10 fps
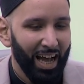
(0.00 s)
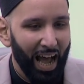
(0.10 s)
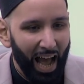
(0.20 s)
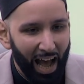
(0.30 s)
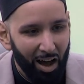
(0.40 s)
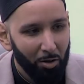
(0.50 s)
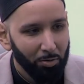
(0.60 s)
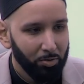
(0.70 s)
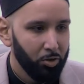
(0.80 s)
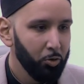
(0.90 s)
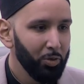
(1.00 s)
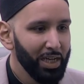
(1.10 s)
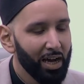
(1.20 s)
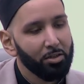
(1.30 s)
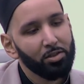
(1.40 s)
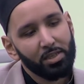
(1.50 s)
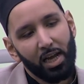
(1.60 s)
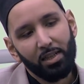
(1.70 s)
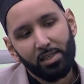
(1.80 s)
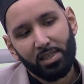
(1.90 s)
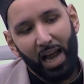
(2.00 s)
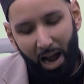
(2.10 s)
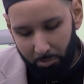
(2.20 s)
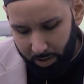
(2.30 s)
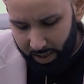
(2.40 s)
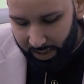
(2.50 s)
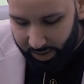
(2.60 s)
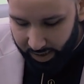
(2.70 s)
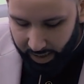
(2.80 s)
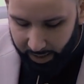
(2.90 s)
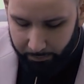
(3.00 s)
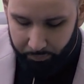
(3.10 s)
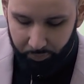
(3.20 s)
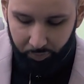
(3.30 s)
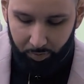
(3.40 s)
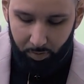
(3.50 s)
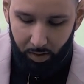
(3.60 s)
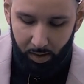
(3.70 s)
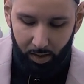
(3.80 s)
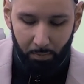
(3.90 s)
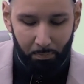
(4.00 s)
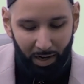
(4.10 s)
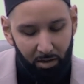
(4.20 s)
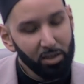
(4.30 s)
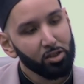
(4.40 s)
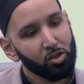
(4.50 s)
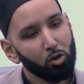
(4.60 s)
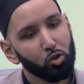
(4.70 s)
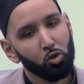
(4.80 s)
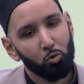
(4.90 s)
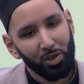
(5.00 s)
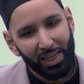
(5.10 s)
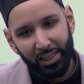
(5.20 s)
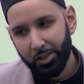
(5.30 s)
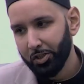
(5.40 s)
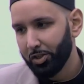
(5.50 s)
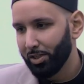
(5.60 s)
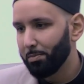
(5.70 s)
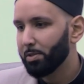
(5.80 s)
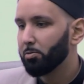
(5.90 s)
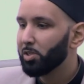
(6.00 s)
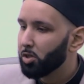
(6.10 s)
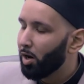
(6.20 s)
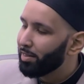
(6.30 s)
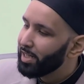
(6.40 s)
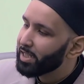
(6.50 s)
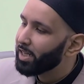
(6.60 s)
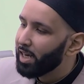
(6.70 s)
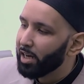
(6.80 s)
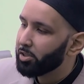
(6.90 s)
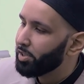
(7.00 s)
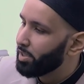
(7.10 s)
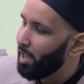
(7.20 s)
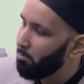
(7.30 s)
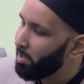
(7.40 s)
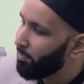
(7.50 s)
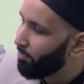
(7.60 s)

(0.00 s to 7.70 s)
How do we understand this in our day-to-day? Parasocial relationships, which are these connections that we